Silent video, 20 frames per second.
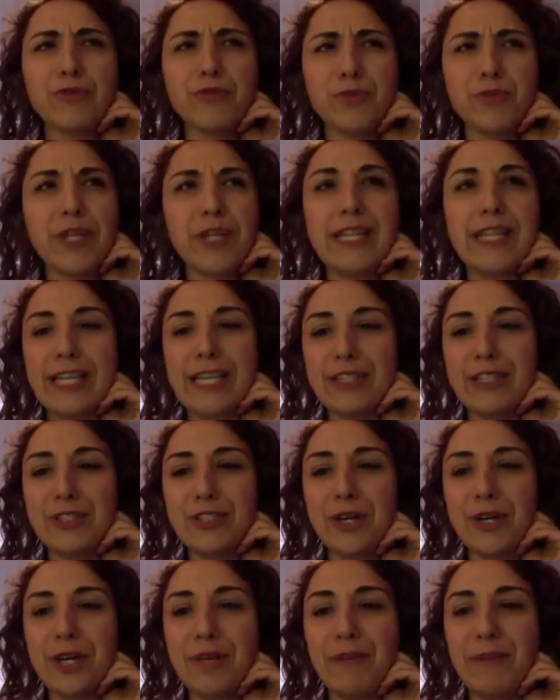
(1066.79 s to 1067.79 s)
really
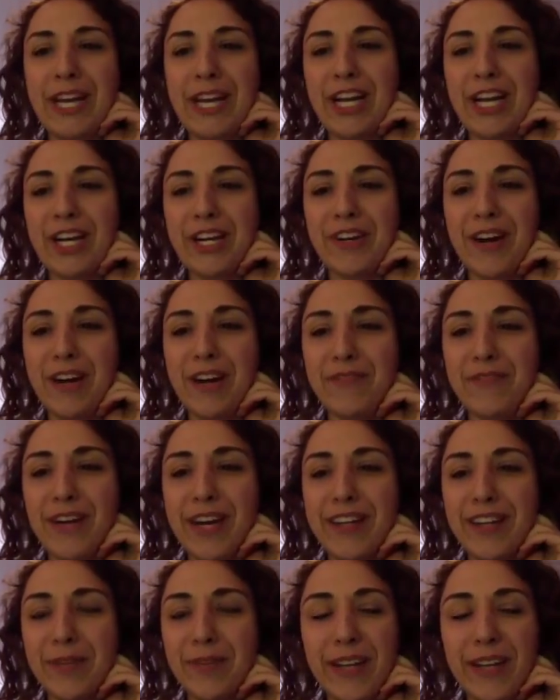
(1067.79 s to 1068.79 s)
enjoyed being a
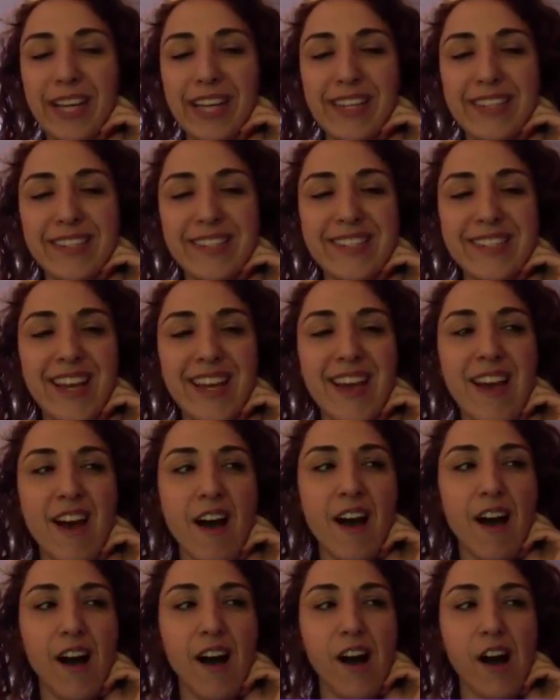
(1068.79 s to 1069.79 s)
grandfather because
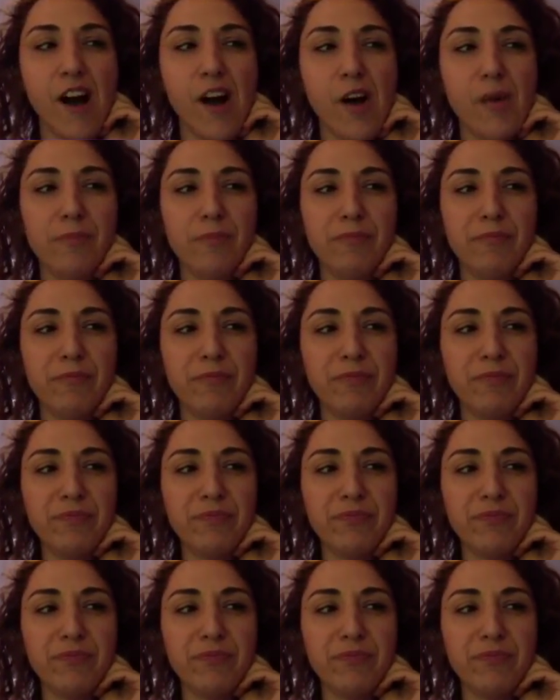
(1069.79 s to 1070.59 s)
it